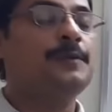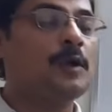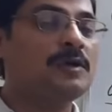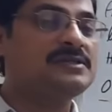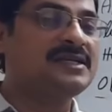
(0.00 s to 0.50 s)

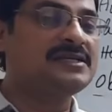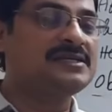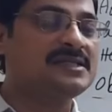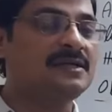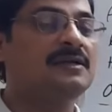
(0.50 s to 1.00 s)

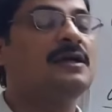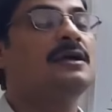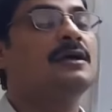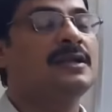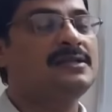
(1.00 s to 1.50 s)
projects
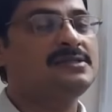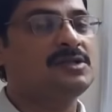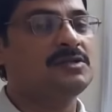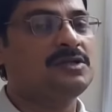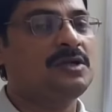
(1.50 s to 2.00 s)

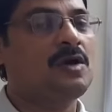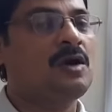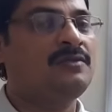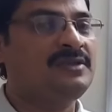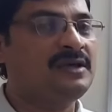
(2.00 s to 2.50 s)
constructed
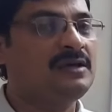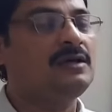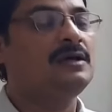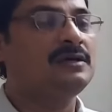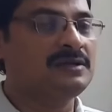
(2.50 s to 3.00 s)
on the